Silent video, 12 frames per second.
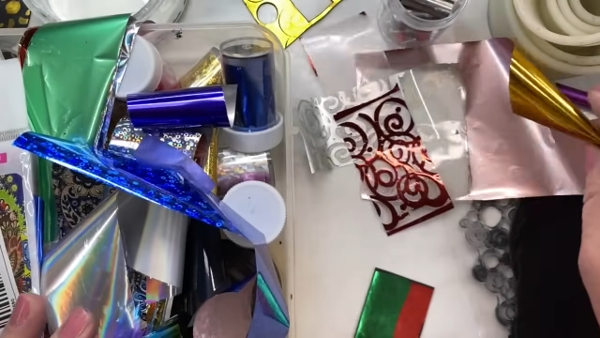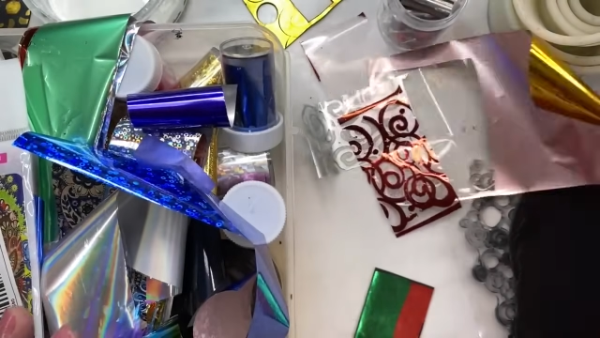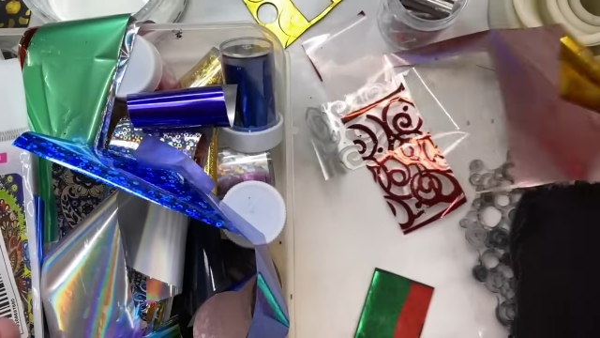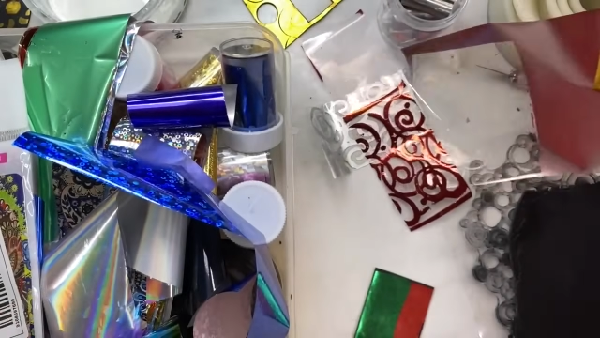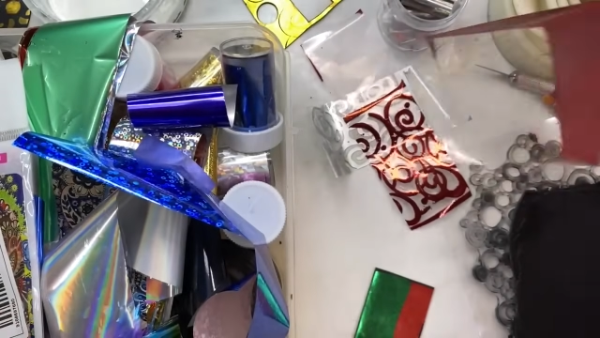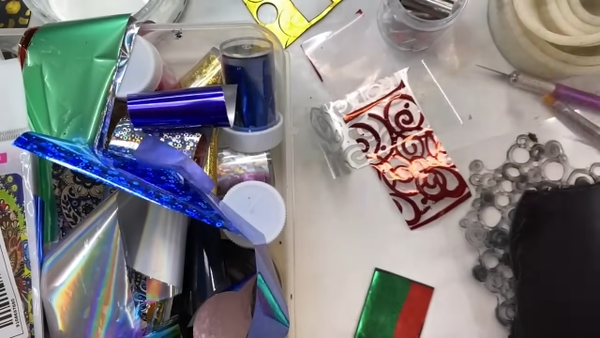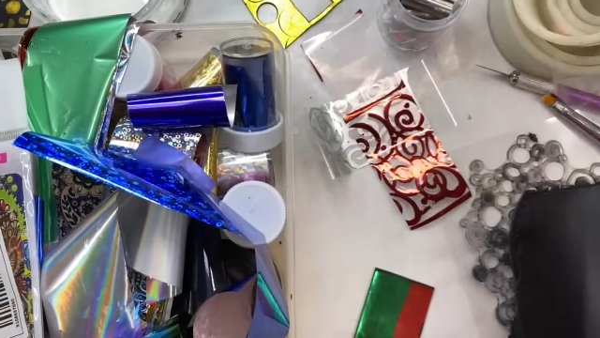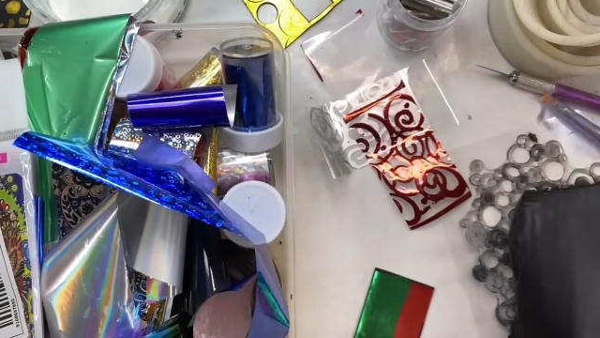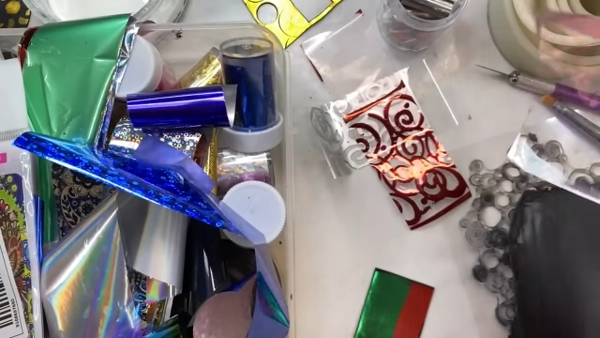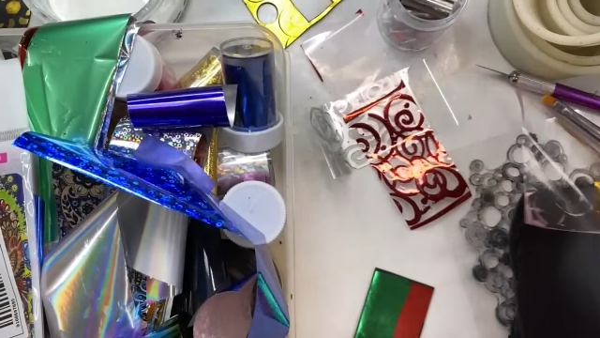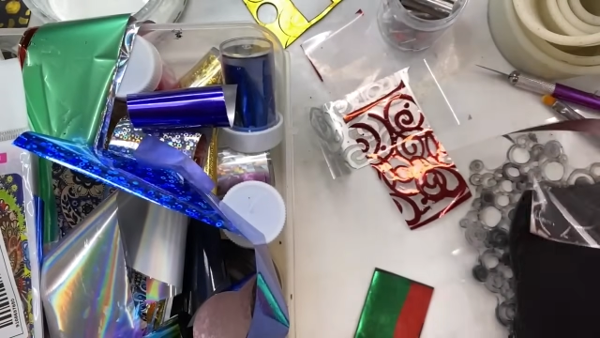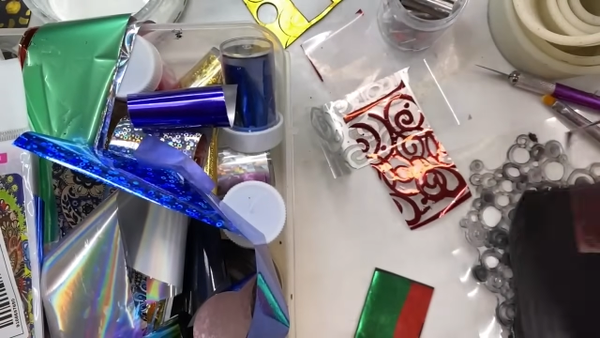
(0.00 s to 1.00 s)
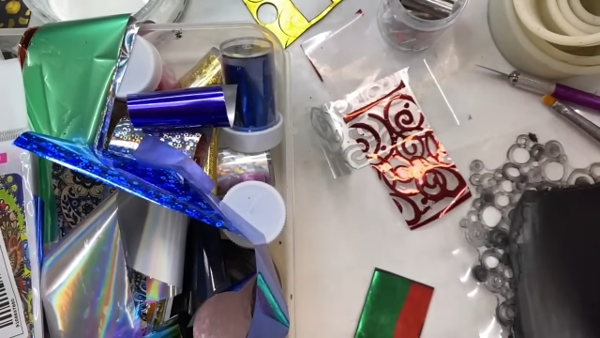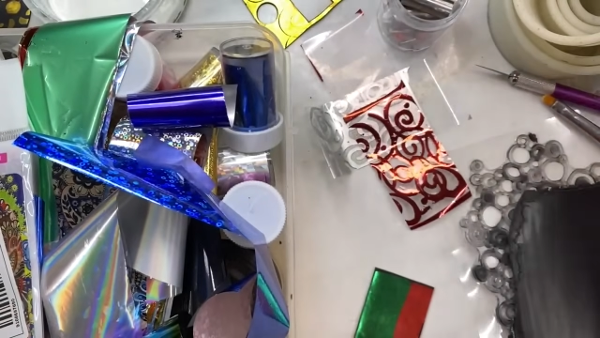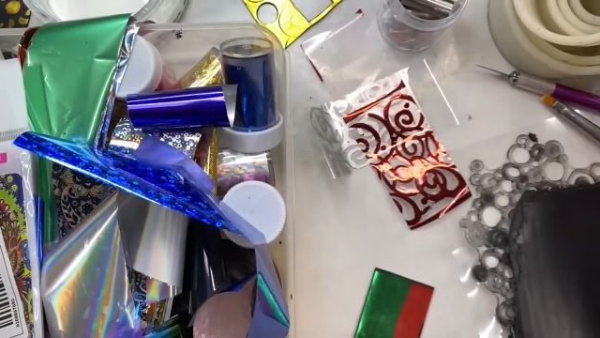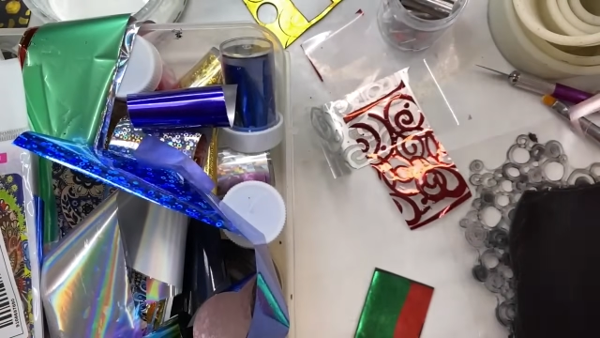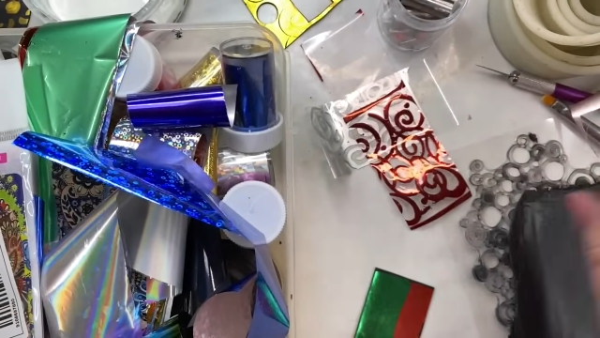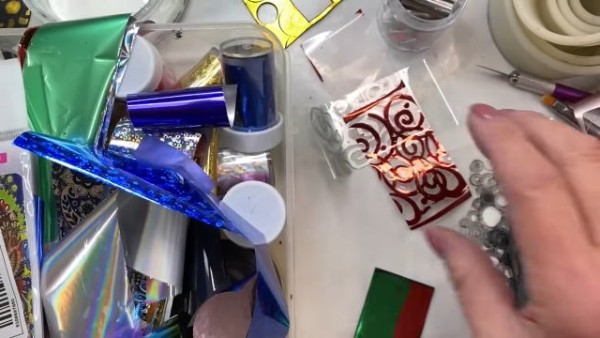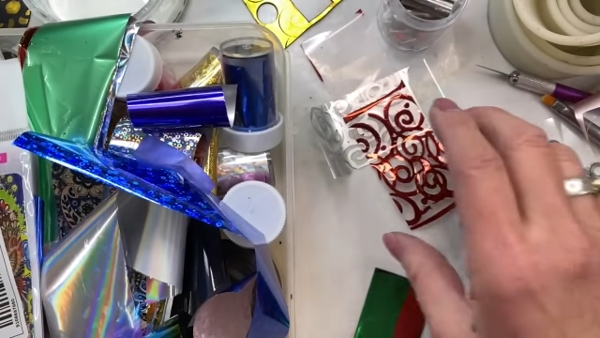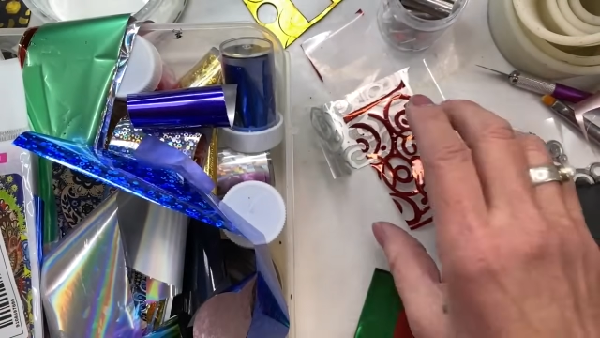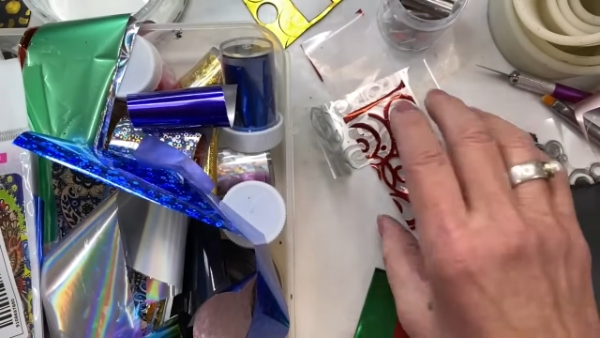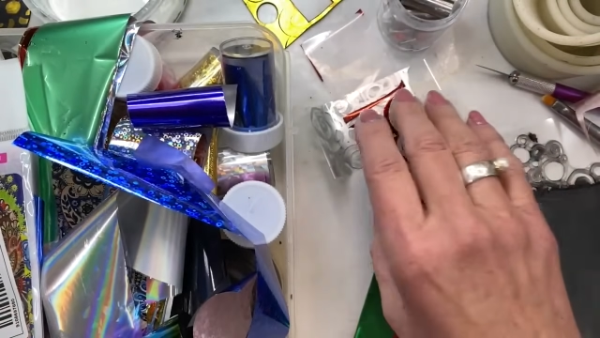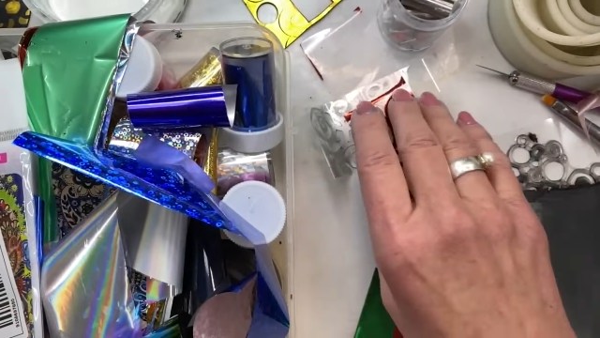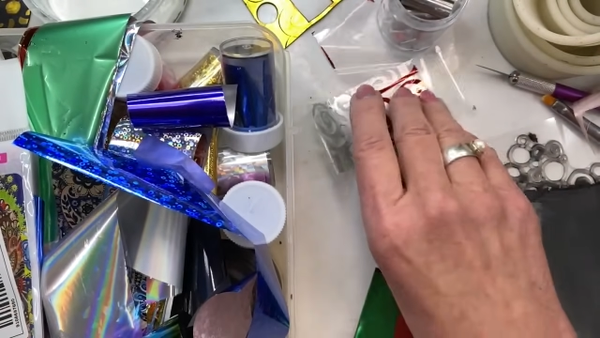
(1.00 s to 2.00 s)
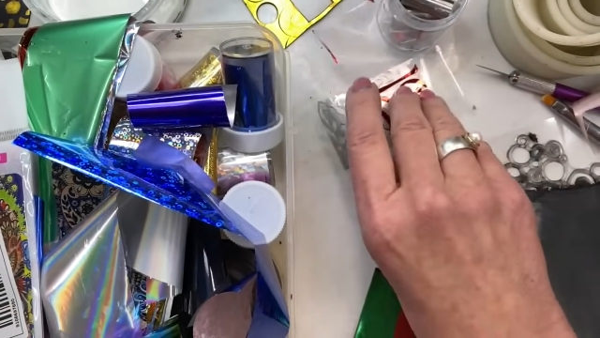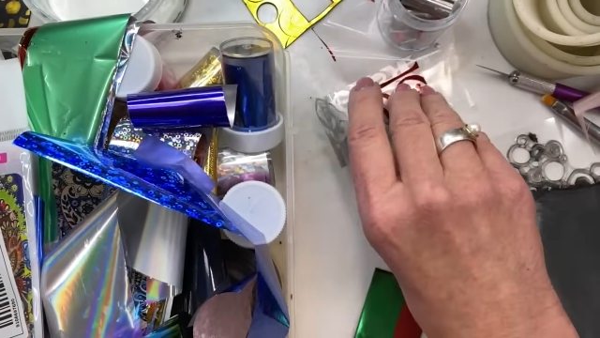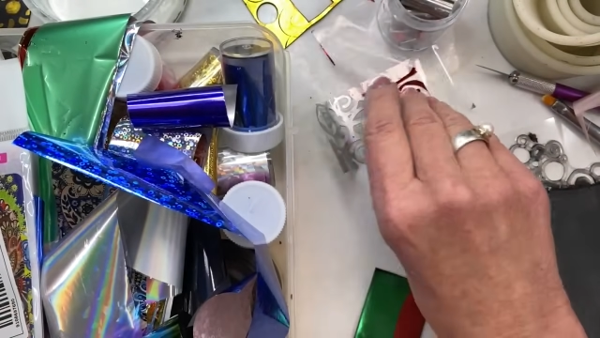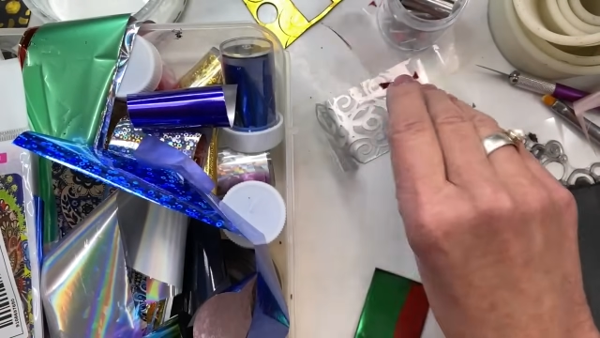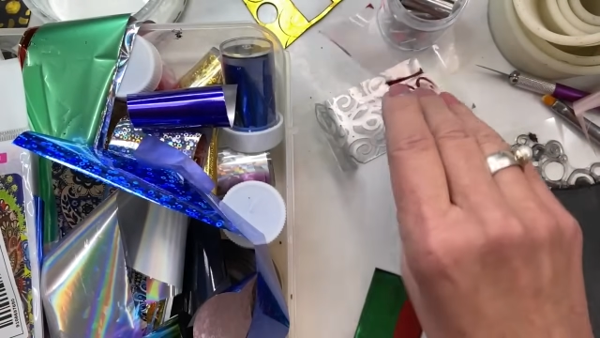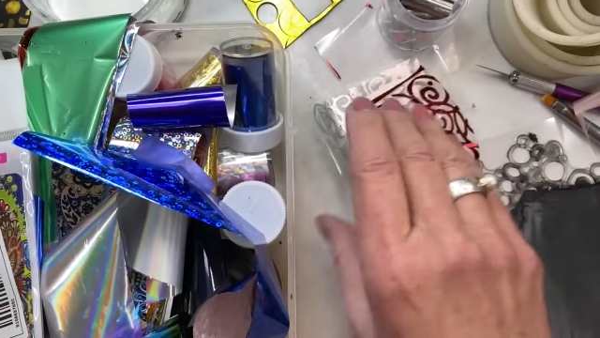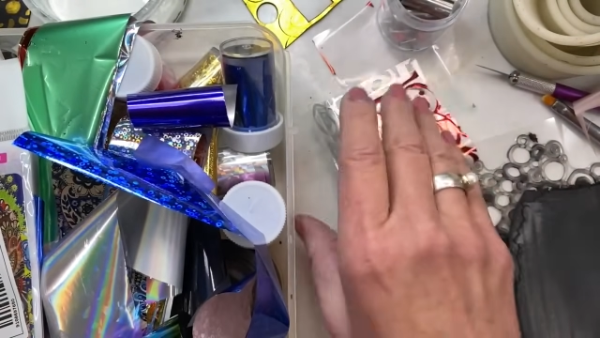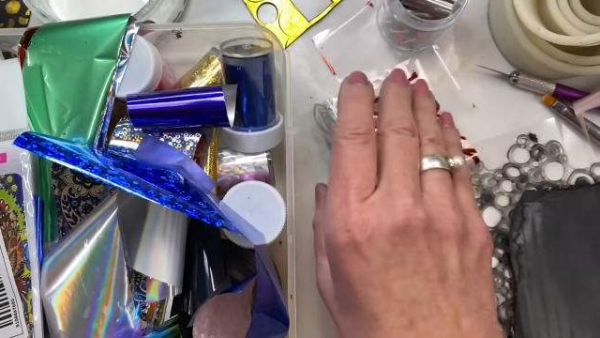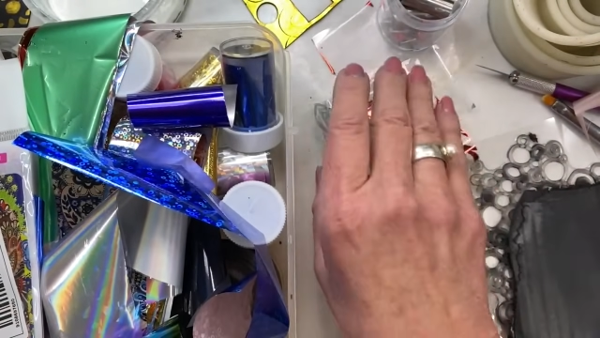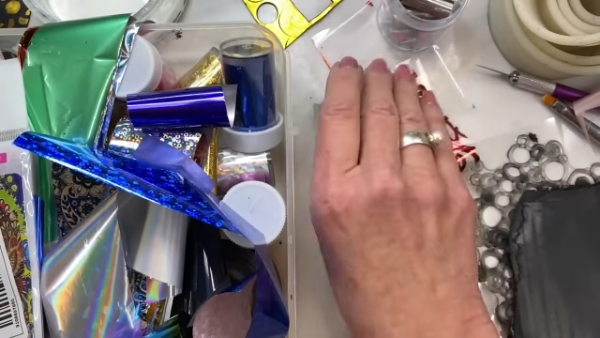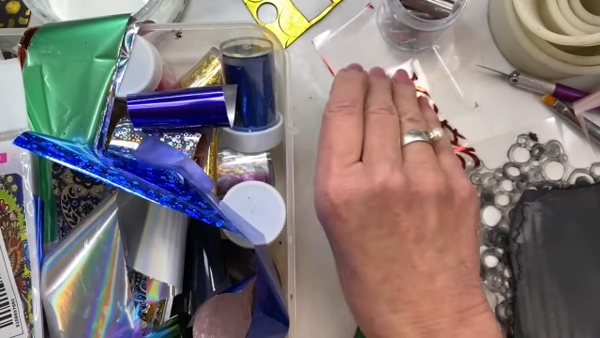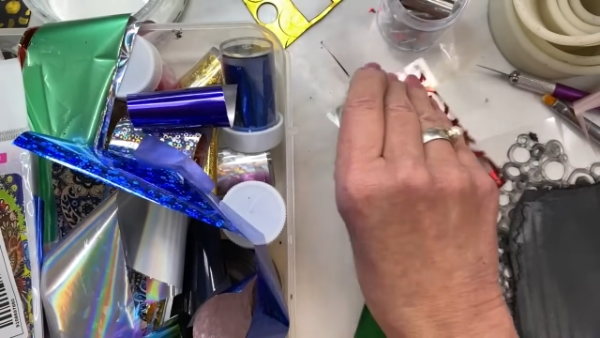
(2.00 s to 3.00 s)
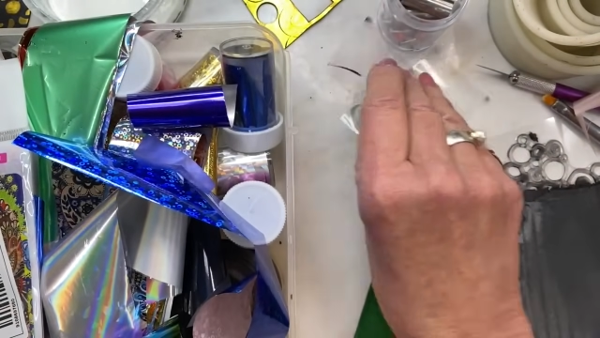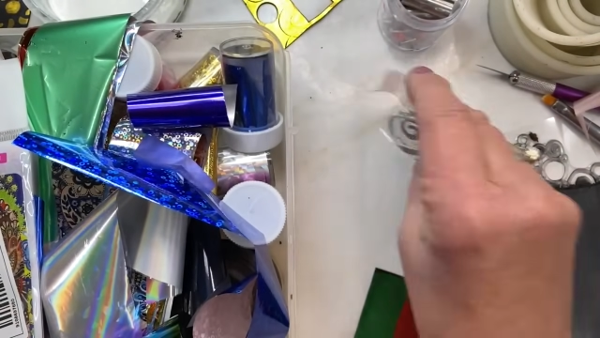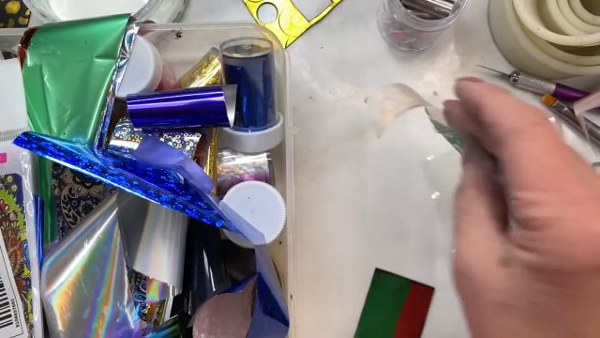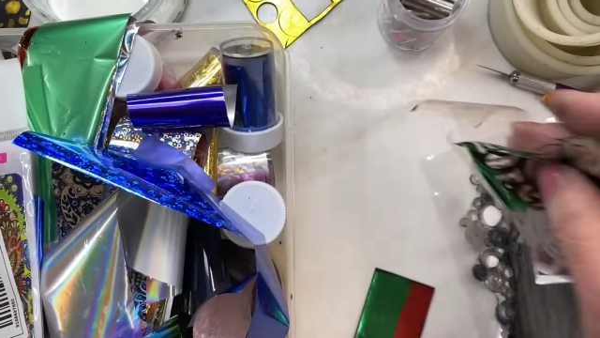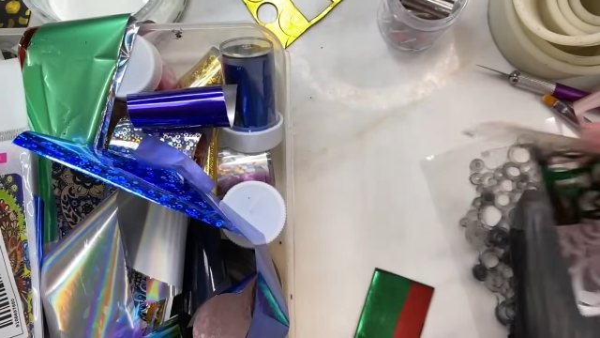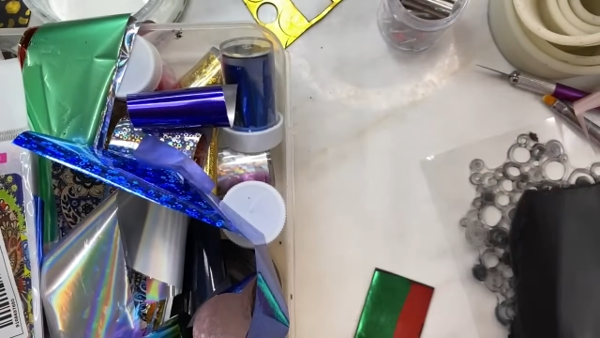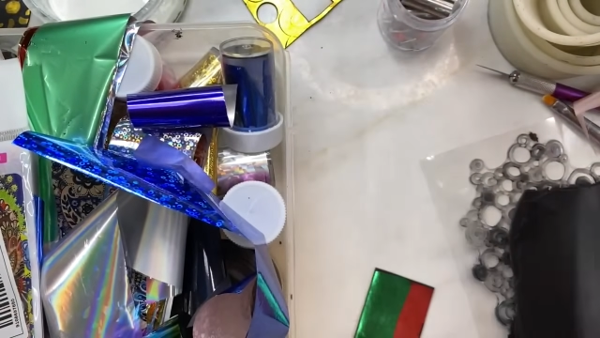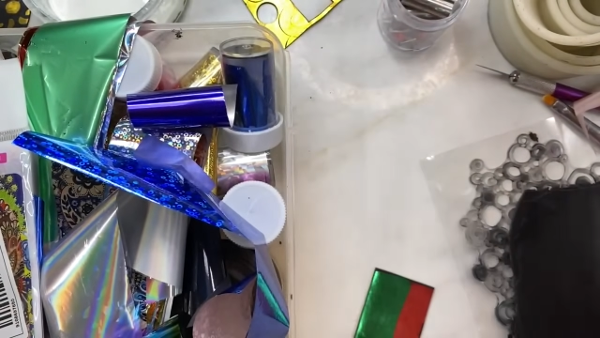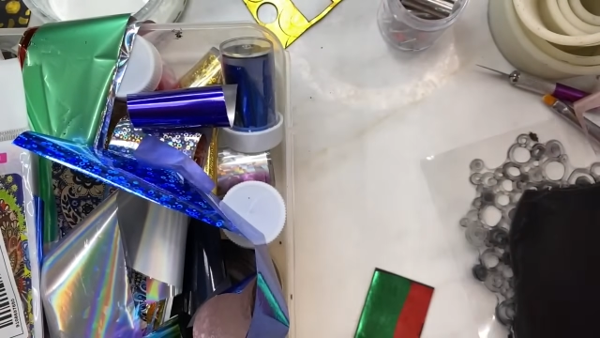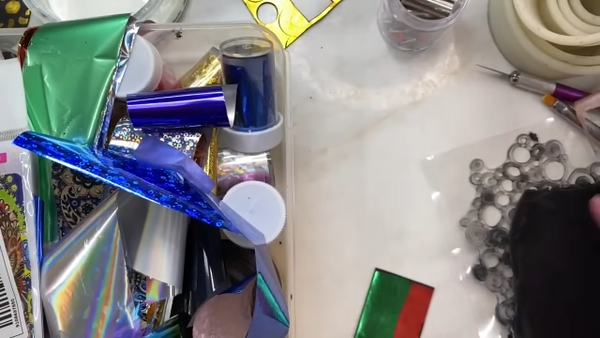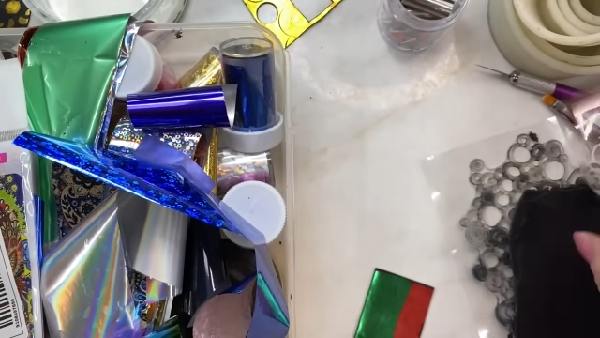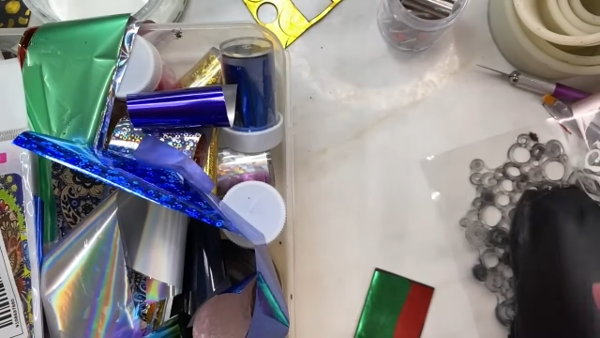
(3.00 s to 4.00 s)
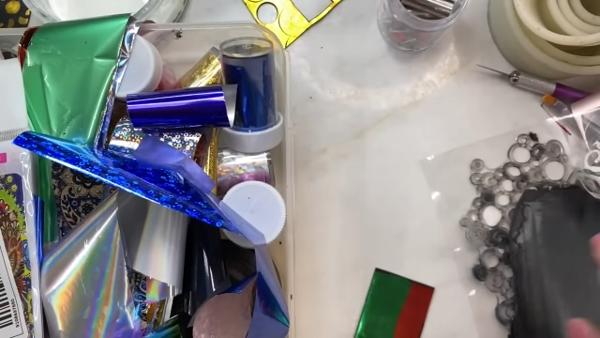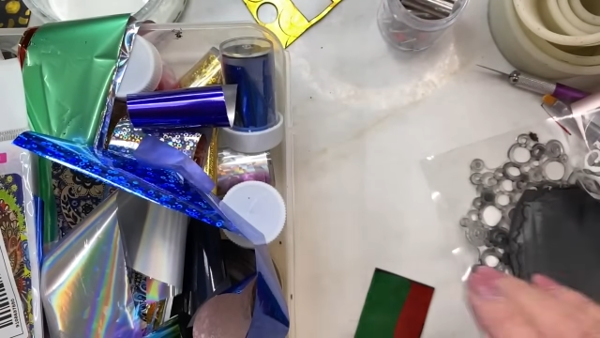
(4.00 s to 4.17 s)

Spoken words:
(no speaker visible)